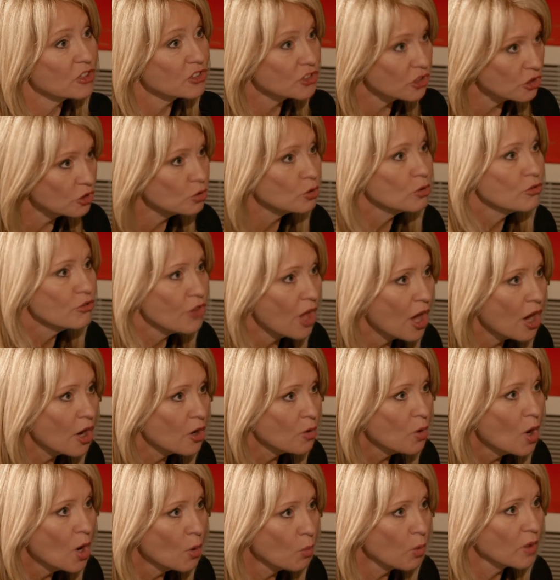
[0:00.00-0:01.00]
So you'll
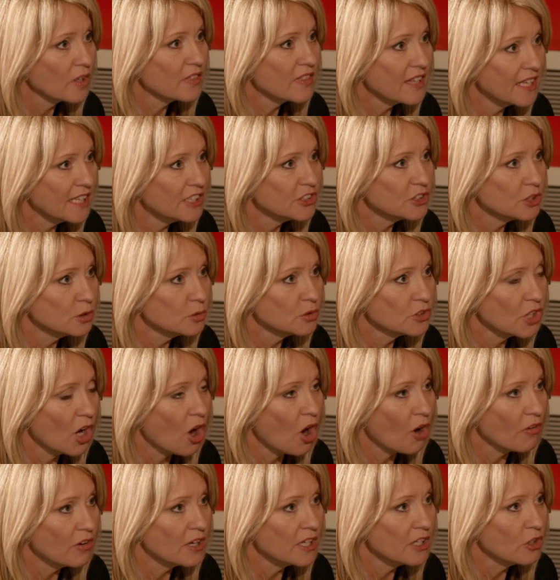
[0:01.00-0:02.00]
know what the issues
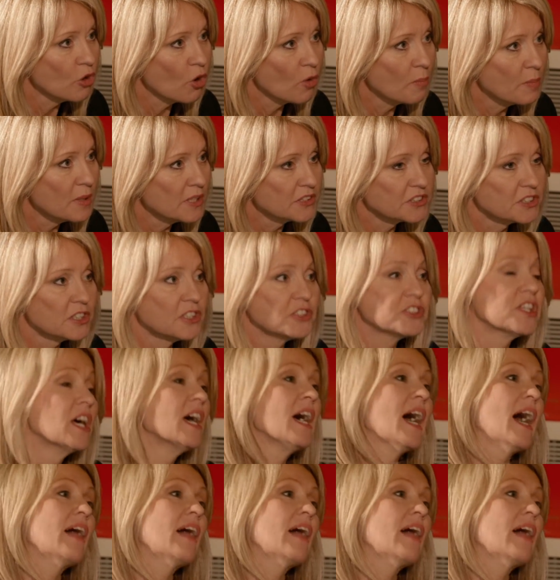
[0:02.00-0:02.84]
are in your business,